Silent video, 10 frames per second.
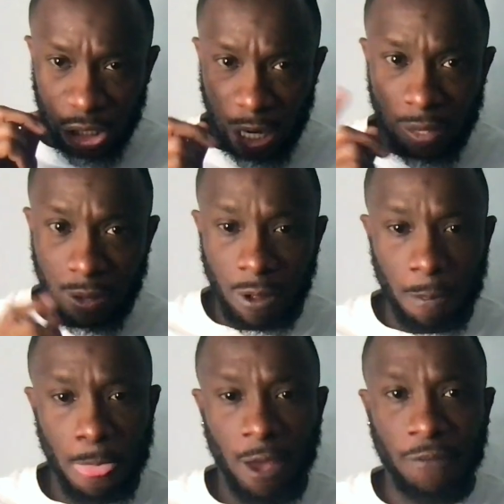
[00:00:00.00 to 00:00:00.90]
agenda
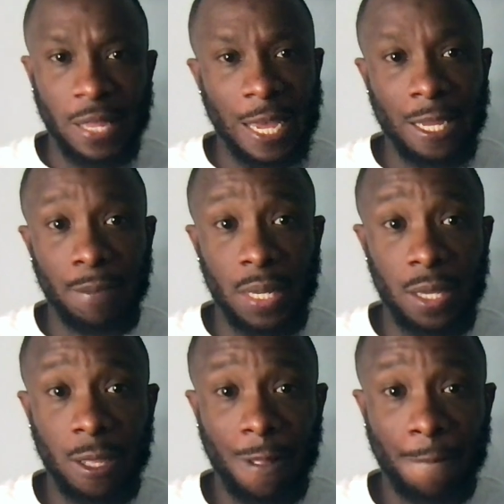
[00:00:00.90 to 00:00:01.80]
of the enemy.